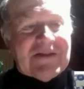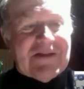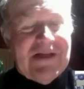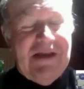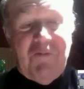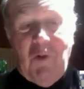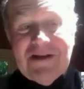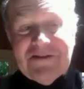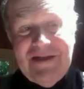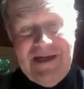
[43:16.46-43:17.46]
Steve
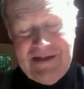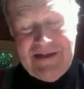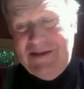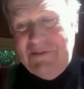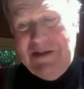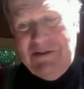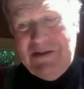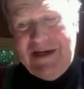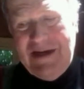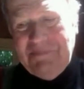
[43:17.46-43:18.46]
Wozniak, in the
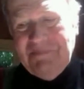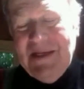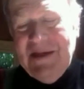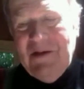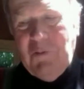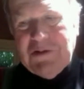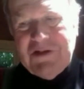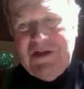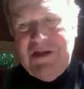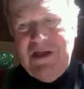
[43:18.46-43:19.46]
meantime,
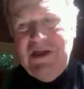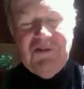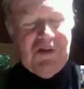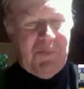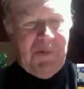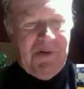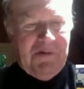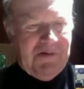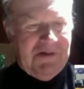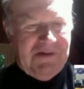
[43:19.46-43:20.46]
was a huge
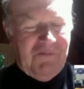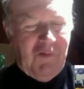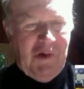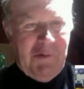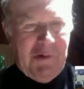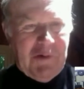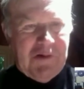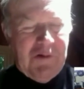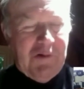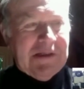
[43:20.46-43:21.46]
proponent of what we
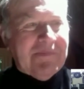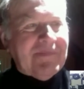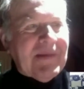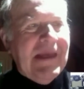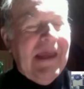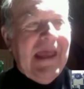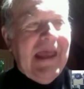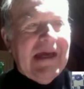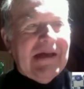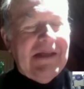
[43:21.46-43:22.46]
were doing,
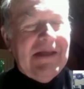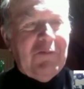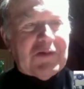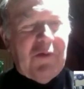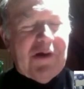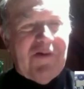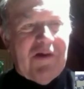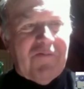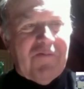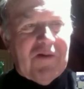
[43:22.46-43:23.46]
and he was one
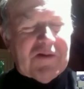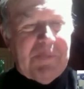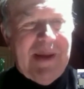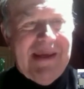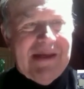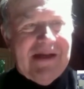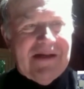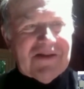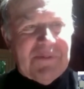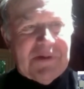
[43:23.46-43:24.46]
of our first paying
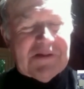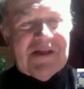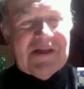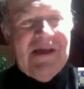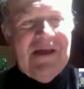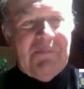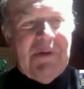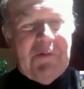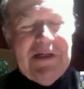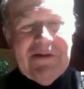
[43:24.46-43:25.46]
customers,
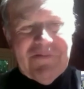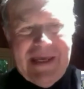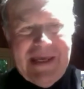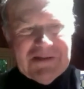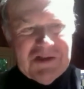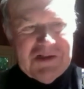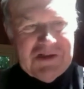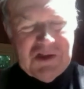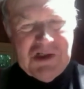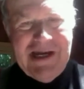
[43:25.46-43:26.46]
but we never cashed
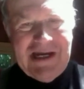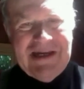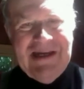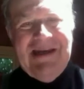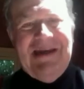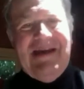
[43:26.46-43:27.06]
his check.